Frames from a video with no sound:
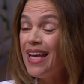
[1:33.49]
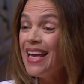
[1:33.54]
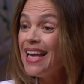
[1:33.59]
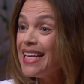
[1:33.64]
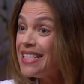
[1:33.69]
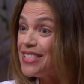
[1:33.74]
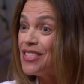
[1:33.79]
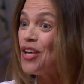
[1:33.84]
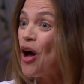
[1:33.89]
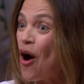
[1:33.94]

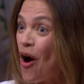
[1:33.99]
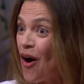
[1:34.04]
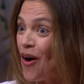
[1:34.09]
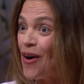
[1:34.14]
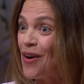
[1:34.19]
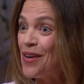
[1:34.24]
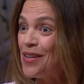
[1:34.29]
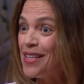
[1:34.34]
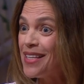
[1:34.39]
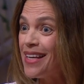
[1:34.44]
It's
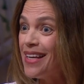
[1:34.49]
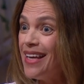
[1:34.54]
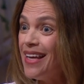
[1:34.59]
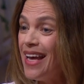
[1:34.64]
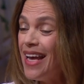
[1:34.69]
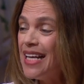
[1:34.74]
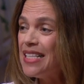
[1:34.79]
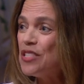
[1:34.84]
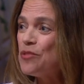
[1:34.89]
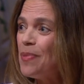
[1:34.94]
hard,
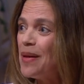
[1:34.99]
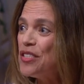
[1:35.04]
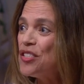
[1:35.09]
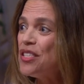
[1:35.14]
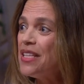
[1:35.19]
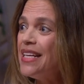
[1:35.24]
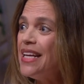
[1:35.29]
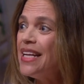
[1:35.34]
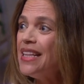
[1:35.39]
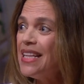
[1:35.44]

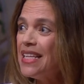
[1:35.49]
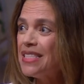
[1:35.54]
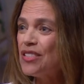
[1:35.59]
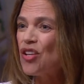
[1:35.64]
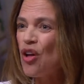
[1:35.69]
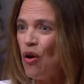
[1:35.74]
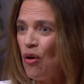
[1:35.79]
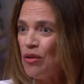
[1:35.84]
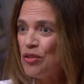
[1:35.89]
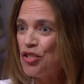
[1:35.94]
especially in this
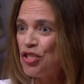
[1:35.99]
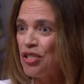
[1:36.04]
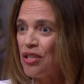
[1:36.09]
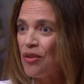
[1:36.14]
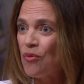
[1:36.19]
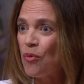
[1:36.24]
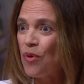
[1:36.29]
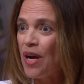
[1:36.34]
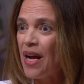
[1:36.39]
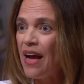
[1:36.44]

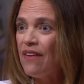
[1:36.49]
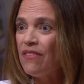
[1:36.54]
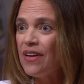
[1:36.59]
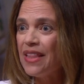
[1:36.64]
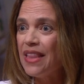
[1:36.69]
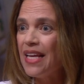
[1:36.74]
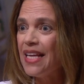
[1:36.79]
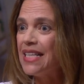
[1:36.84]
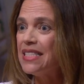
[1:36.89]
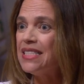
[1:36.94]
culture where
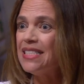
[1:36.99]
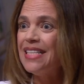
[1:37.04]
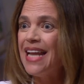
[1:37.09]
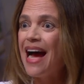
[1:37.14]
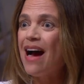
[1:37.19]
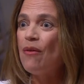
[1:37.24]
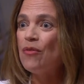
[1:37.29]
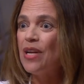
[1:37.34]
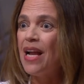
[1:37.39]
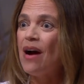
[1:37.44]
everything is
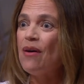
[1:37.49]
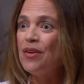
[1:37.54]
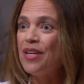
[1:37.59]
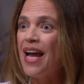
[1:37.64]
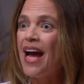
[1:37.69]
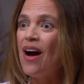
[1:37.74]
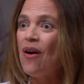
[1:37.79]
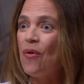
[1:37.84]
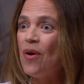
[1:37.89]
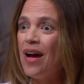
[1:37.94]
now, now,
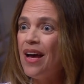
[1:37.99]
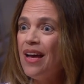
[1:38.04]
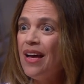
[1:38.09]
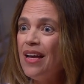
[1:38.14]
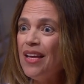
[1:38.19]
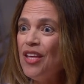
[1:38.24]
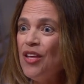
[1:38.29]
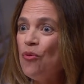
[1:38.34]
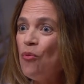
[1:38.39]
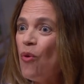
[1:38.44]
now.
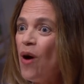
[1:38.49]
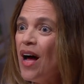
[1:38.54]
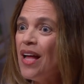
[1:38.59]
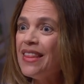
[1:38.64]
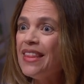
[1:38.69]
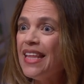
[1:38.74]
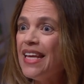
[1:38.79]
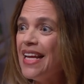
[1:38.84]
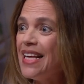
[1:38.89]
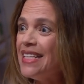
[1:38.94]
Yeah. You
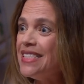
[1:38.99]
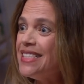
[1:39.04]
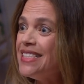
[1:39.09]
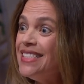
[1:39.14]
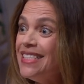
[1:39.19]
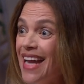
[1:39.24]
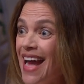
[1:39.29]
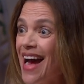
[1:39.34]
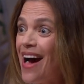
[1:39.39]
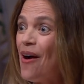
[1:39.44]
want things
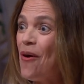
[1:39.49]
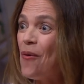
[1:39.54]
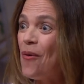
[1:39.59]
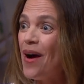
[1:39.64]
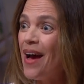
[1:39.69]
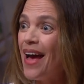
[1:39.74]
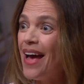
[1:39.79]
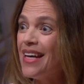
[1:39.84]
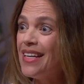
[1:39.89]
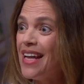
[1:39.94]

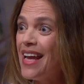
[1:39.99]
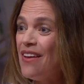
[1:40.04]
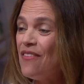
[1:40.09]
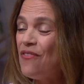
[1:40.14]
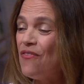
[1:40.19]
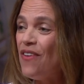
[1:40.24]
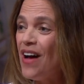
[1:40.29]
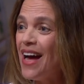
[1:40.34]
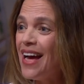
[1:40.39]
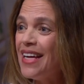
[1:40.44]
now. And I
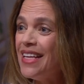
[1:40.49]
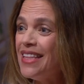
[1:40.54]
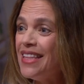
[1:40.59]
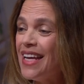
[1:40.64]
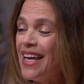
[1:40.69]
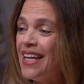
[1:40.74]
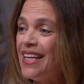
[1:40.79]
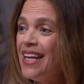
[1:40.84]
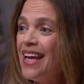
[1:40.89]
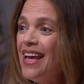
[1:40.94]
find
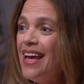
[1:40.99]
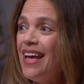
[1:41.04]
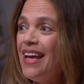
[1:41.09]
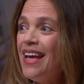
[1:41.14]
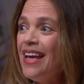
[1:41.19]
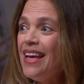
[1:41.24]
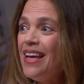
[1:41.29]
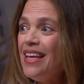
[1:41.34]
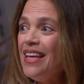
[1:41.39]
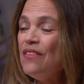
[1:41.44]
that
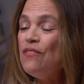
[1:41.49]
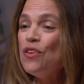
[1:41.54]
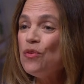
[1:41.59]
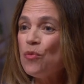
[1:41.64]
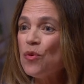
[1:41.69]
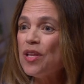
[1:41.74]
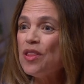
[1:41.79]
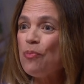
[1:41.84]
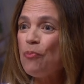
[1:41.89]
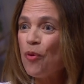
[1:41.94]

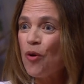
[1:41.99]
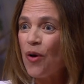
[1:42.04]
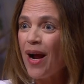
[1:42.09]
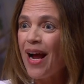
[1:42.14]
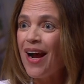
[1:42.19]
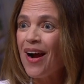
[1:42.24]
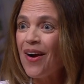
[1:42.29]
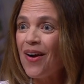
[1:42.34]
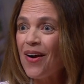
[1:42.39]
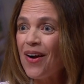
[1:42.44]
even with
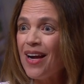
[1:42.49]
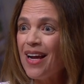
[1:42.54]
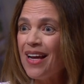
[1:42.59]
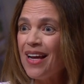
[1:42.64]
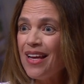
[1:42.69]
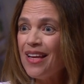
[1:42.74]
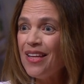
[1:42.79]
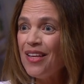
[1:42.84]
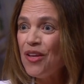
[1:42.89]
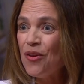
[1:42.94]
prayer,
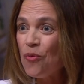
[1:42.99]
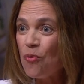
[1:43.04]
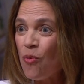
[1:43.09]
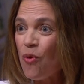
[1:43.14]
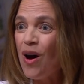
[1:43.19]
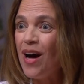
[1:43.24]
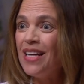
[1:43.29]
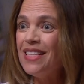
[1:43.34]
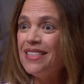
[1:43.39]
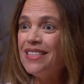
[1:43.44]
you
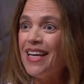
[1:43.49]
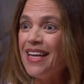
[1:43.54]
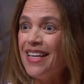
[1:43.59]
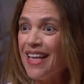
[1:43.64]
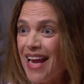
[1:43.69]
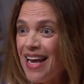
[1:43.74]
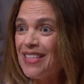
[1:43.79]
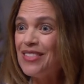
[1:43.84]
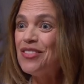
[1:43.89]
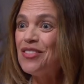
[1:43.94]
want an
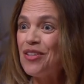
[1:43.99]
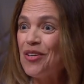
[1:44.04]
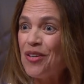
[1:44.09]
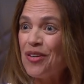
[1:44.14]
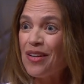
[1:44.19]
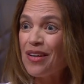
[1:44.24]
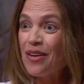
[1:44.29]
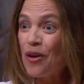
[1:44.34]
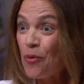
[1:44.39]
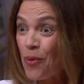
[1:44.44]

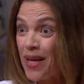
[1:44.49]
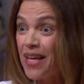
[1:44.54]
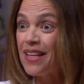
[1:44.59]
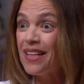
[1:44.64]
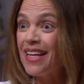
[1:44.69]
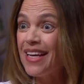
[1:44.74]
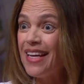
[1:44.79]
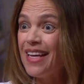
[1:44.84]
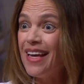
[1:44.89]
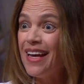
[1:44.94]
answer
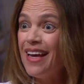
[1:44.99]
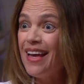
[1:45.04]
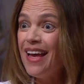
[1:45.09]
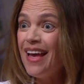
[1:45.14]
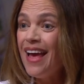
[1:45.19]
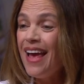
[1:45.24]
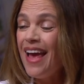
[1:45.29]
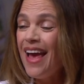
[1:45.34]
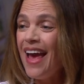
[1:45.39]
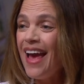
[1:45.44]
quickly.
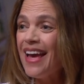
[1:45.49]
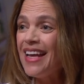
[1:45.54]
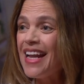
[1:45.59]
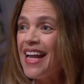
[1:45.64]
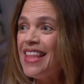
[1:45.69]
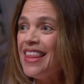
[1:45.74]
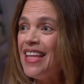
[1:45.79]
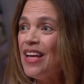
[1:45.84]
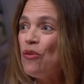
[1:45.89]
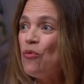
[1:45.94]
And
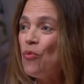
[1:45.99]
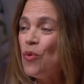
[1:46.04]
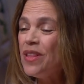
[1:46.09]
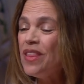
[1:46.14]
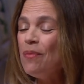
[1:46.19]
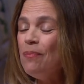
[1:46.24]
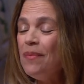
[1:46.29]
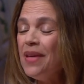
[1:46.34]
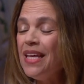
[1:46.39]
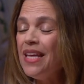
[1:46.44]
I think
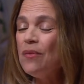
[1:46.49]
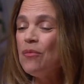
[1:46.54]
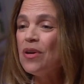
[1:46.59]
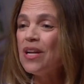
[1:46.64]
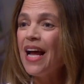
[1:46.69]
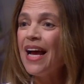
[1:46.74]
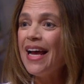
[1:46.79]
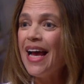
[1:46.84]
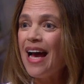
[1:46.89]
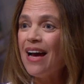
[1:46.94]
with me,
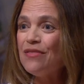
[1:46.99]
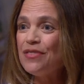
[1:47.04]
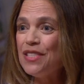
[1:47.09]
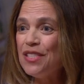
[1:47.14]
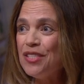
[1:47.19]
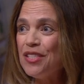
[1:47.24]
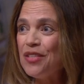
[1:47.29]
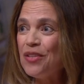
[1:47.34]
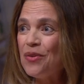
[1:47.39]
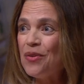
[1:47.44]
what I have
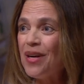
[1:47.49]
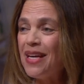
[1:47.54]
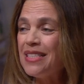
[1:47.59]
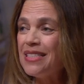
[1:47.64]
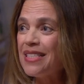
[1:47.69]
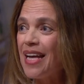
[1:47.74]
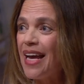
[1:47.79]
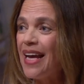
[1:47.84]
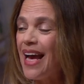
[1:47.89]
to do is I